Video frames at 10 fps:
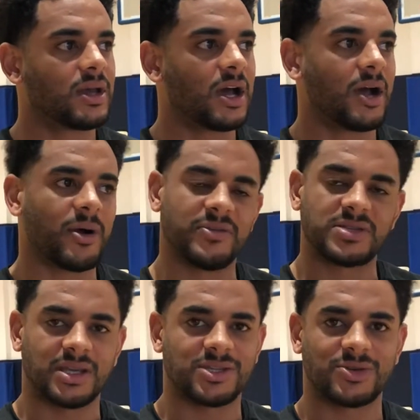
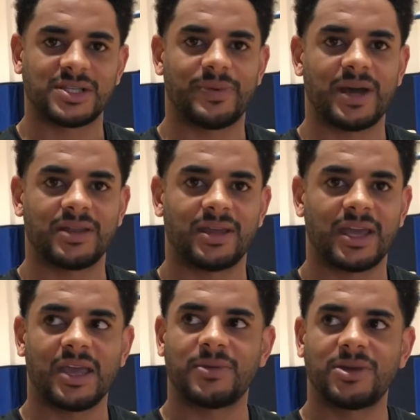Obviously, injuries are part of the
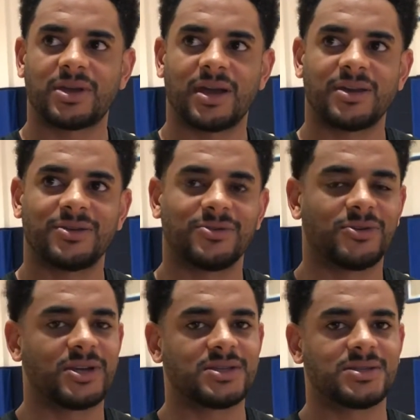game, and you can't
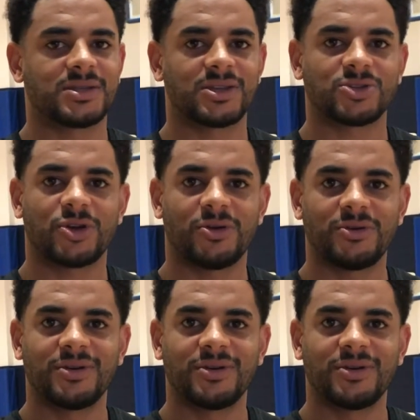always control